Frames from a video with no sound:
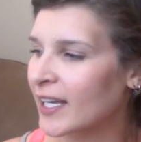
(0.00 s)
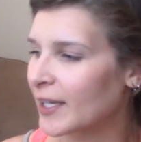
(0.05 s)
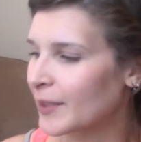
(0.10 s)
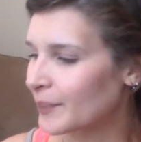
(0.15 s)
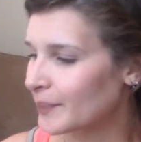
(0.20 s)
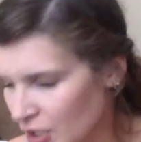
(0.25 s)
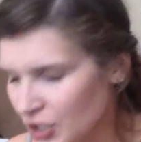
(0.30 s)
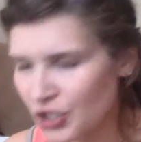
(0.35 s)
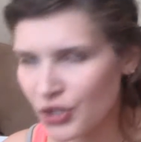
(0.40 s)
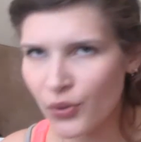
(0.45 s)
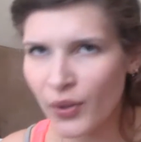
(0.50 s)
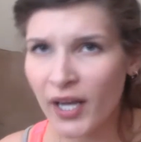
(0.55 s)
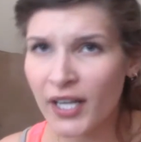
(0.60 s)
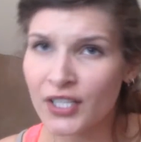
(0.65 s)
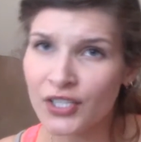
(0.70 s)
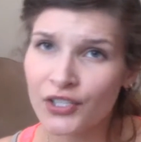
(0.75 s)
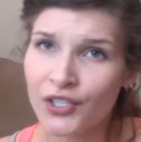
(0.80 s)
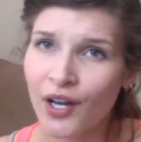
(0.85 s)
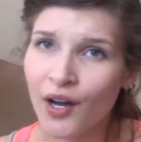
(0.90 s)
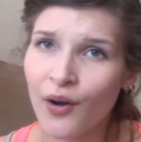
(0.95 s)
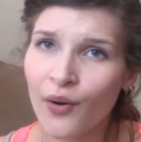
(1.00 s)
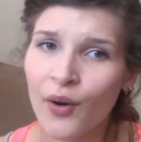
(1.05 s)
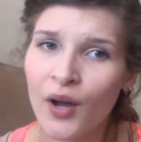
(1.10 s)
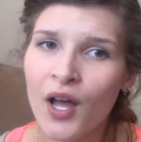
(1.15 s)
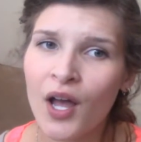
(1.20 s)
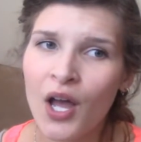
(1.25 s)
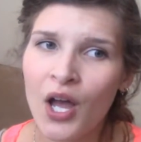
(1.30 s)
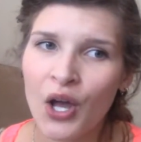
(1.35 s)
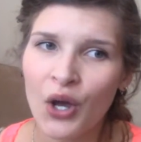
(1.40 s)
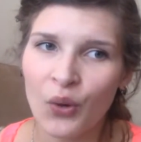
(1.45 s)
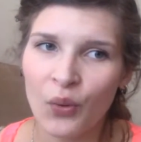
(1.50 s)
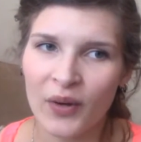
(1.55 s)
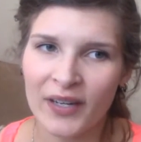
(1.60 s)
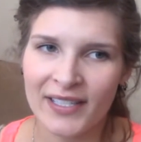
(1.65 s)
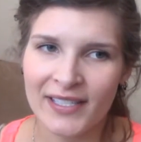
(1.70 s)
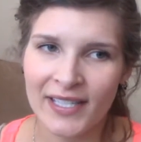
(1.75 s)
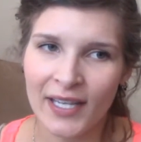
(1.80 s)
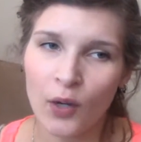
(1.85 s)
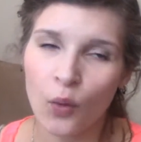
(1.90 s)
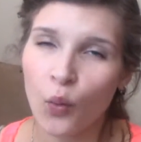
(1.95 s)
And do you guys know when
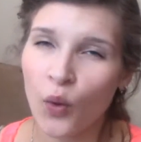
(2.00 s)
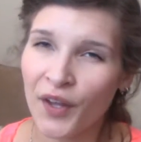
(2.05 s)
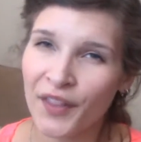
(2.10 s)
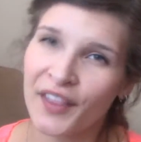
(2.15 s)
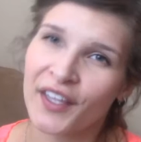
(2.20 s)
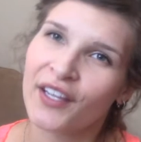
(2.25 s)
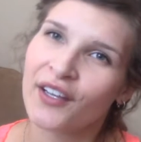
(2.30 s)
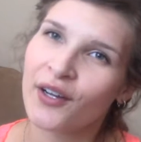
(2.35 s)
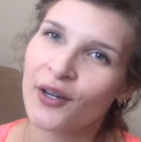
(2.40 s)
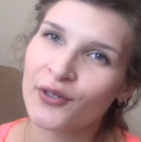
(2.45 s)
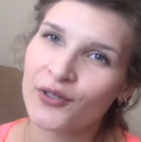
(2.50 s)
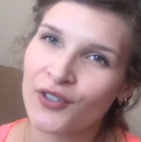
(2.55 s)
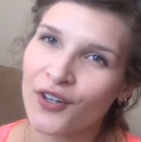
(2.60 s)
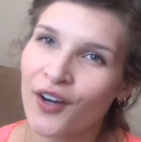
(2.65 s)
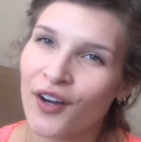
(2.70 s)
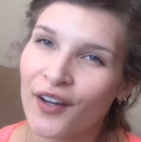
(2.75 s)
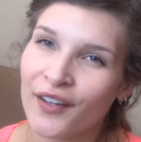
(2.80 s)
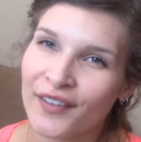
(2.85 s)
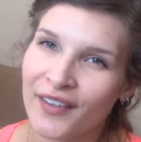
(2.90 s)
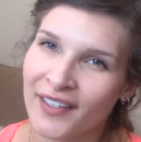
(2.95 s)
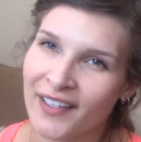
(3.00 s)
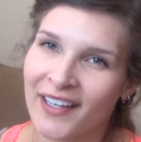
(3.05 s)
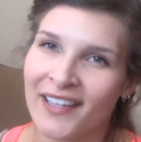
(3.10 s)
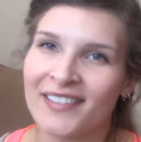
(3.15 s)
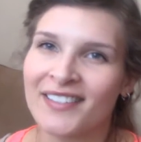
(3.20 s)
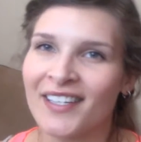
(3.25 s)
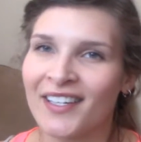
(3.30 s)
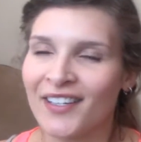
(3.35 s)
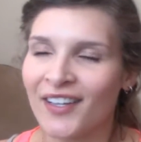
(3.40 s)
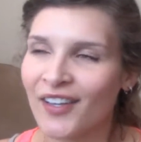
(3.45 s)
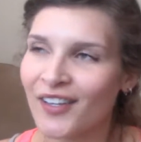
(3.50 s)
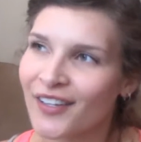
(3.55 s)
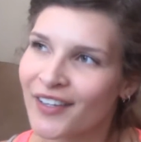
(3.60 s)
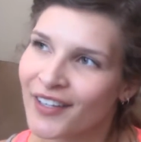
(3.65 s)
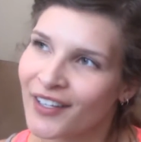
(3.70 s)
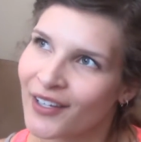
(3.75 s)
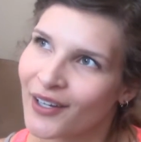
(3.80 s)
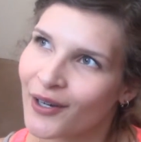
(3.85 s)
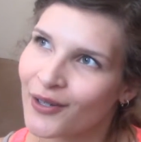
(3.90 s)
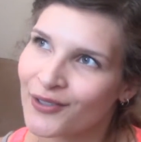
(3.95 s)
it's like one thing goes wrong, the next day another
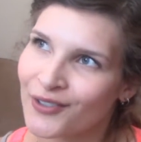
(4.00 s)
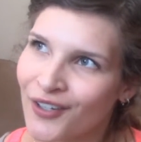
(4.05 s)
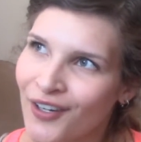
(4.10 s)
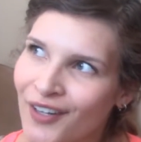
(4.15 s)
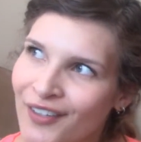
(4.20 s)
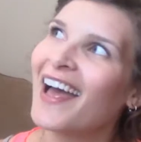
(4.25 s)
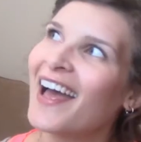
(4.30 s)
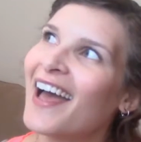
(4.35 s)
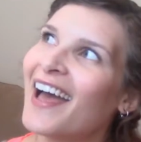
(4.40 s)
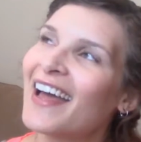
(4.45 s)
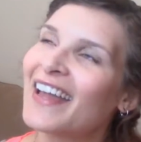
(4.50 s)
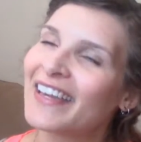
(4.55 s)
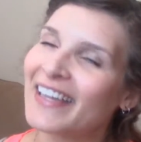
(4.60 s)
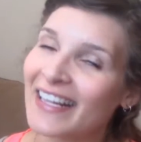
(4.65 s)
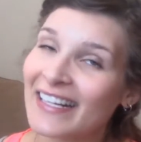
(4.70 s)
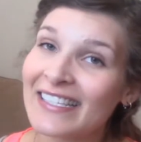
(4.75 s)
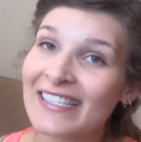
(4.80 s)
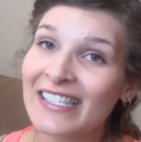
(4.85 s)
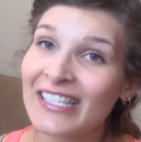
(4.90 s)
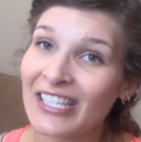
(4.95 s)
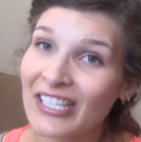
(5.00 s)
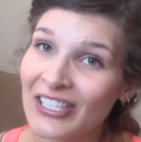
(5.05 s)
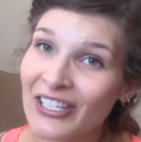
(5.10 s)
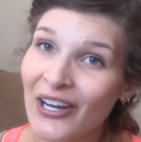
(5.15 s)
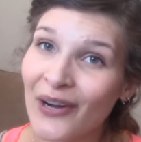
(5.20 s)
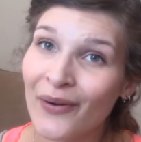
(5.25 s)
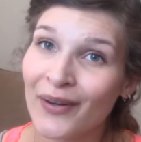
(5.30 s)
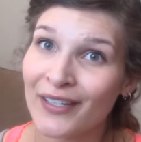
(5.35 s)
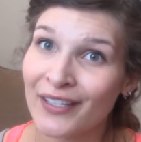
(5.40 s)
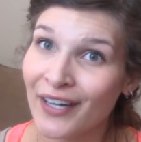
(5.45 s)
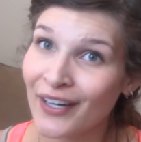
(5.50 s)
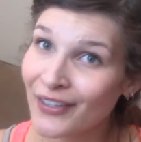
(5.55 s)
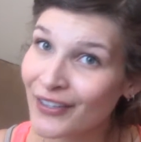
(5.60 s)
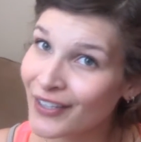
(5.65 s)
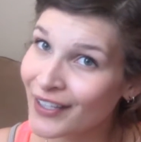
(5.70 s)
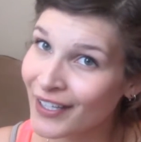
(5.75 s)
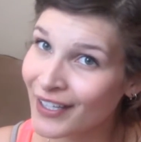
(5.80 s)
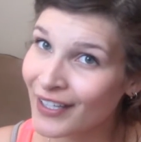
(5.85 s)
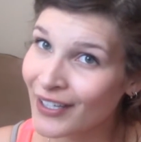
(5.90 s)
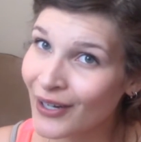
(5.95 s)
thing goes wrong, next thing you know another
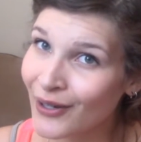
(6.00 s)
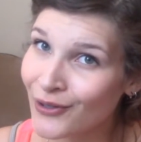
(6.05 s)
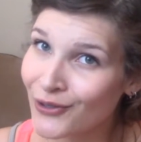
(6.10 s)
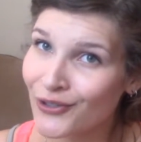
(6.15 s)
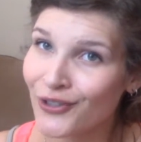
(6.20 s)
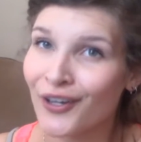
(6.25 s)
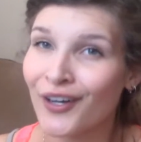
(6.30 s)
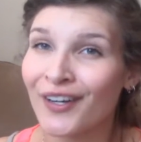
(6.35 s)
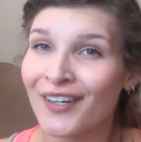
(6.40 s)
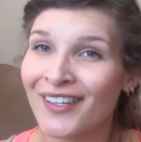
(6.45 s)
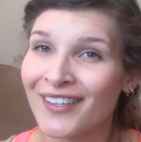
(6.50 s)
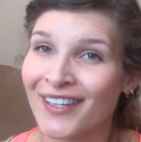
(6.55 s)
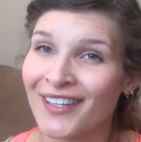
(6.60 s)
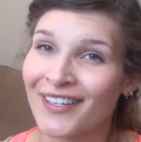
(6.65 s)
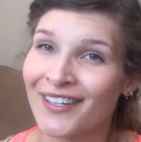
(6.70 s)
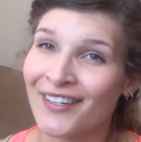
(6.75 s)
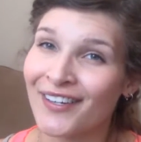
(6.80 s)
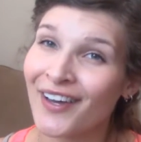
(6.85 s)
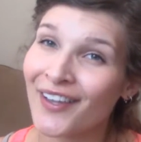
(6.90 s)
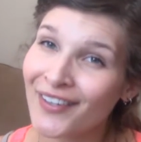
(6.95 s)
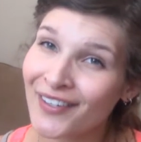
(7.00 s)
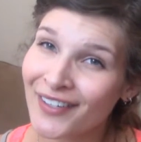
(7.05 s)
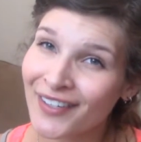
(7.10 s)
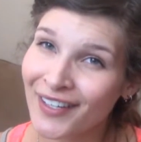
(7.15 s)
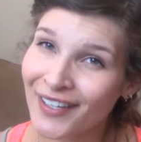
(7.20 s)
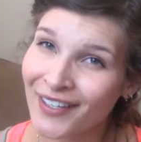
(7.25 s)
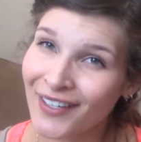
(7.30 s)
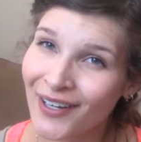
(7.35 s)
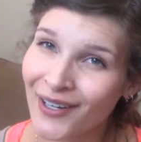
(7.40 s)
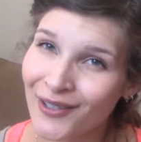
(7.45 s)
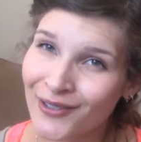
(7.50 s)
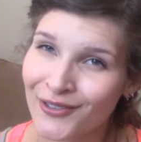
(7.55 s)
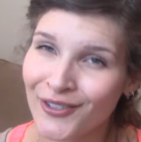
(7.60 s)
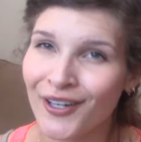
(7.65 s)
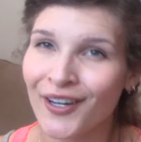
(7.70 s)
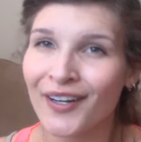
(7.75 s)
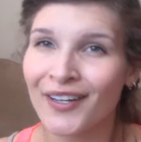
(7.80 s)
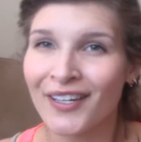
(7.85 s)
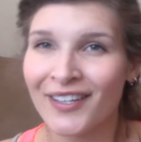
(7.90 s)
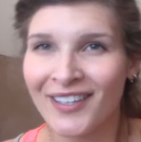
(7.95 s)
thing goes wrong, and then another thing goes
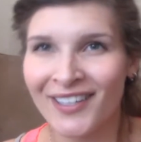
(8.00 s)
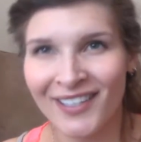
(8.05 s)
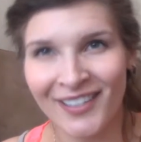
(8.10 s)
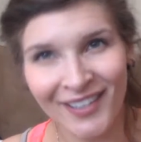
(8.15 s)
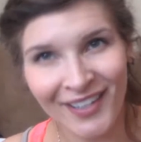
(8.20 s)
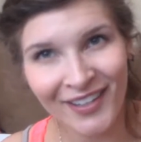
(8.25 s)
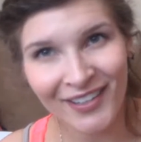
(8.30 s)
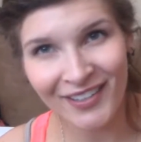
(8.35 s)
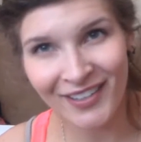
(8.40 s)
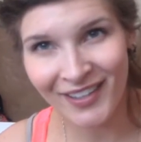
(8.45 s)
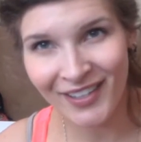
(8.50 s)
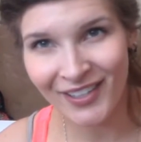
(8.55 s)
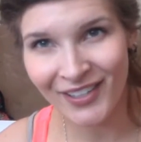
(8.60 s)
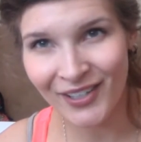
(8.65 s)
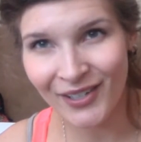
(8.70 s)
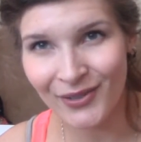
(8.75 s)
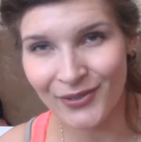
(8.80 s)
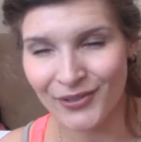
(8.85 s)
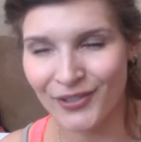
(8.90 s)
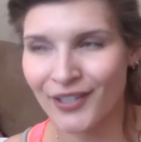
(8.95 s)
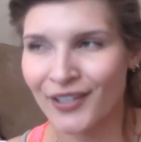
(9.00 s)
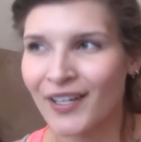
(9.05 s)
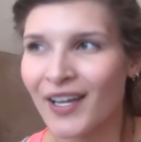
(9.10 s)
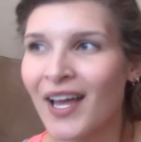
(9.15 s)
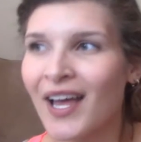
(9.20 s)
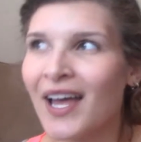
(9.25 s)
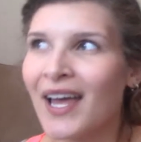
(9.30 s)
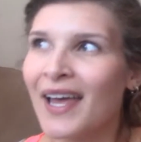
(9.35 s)
wrong, and then another thing goes wrong?